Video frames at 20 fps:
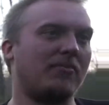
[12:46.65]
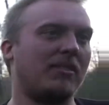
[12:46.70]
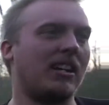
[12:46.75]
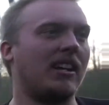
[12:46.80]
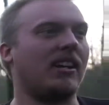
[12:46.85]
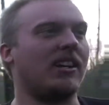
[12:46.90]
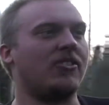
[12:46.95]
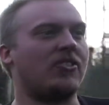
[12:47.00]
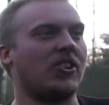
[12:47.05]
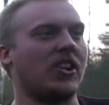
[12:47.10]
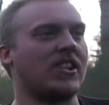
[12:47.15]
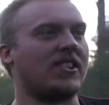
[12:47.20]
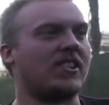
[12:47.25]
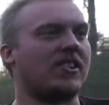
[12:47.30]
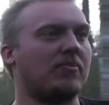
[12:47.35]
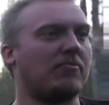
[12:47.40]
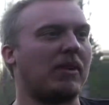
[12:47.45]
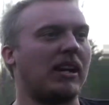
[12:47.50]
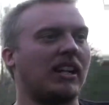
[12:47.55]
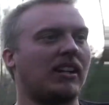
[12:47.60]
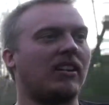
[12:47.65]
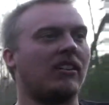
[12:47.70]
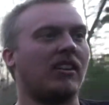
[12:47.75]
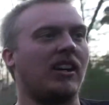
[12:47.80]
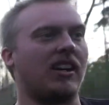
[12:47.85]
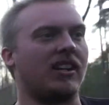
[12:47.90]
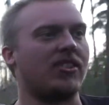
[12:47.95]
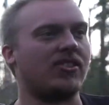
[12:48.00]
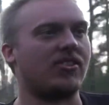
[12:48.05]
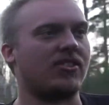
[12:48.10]
And I adjusted my
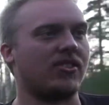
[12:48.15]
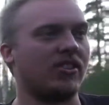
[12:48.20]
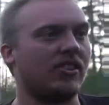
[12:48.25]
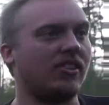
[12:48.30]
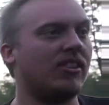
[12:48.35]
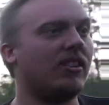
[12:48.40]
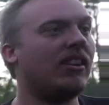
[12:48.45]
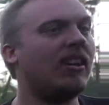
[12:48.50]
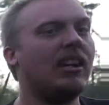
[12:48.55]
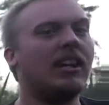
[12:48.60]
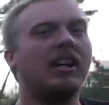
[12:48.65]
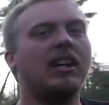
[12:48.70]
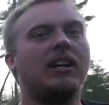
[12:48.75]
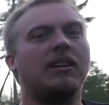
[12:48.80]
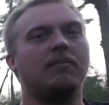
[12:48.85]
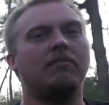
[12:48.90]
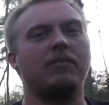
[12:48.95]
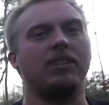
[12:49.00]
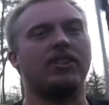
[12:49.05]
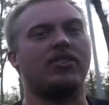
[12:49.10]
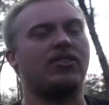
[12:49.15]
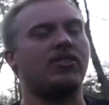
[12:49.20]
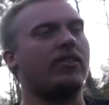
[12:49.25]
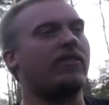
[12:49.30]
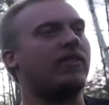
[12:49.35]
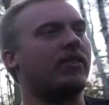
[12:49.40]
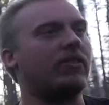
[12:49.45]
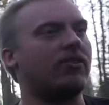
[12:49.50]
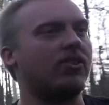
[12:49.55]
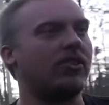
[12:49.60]
clutch, so my
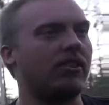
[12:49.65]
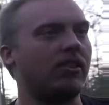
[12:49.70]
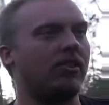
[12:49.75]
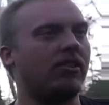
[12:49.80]
shifter's